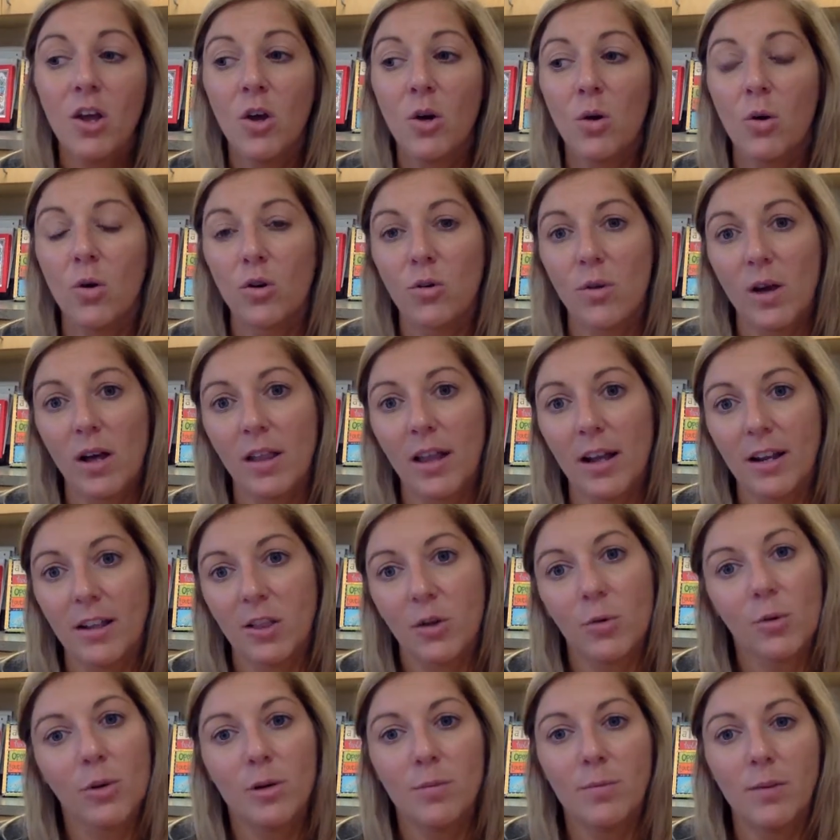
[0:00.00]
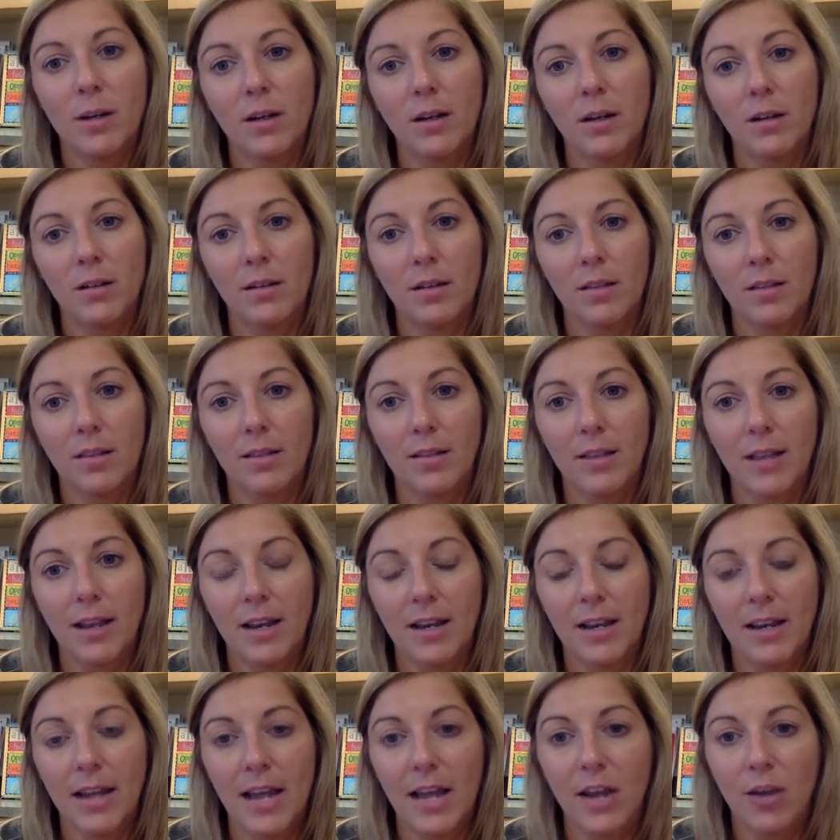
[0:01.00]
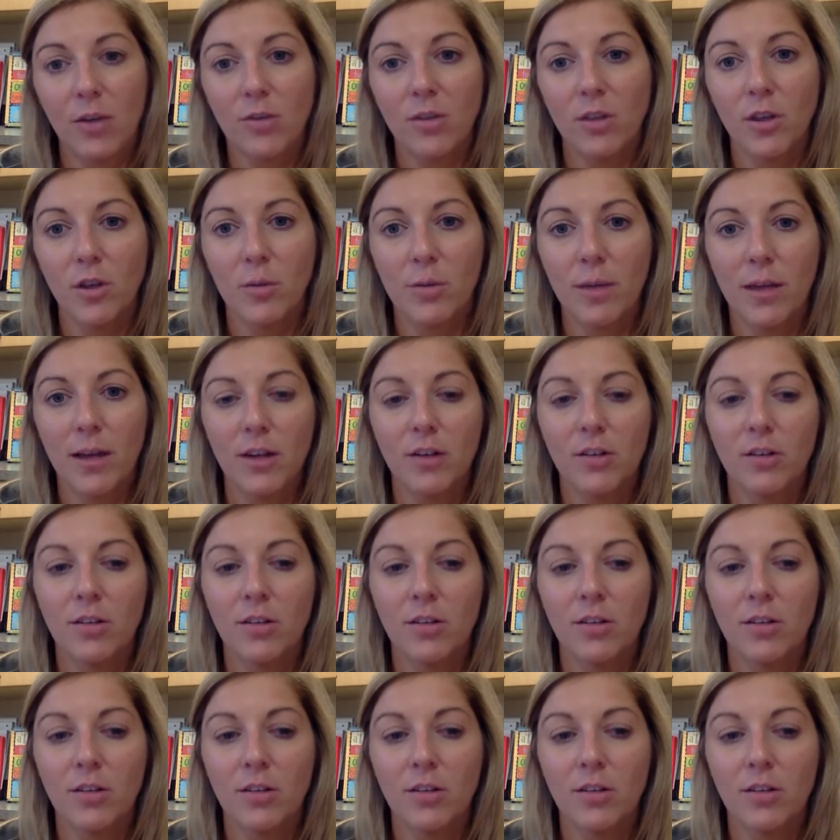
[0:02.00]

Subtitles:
or do I like the real monkeys at the San Diego Zoo better?